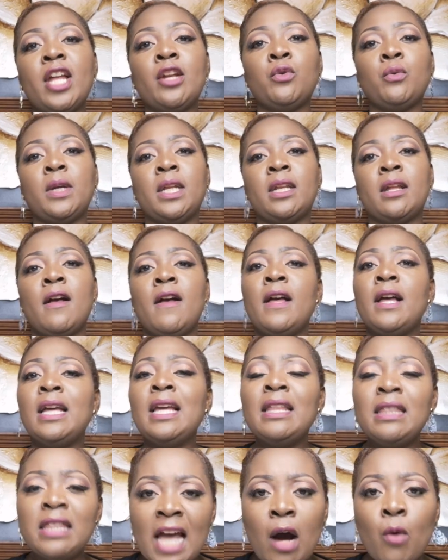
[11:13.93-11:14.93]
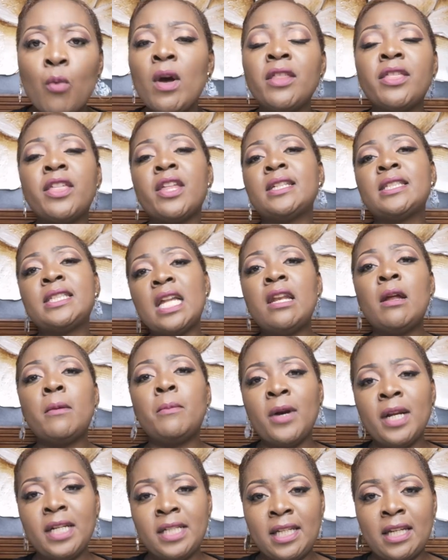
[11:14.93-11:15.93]
genuine, they are worth
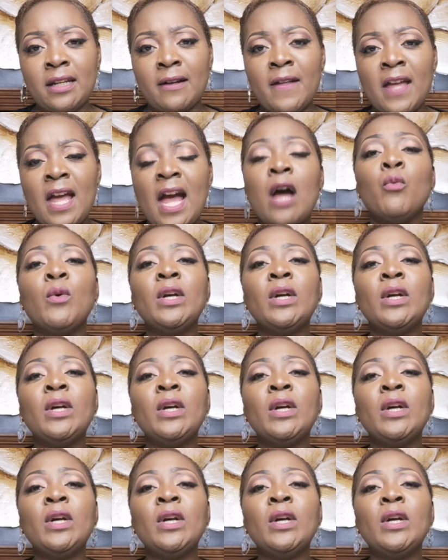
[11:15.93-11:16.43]
celebrating.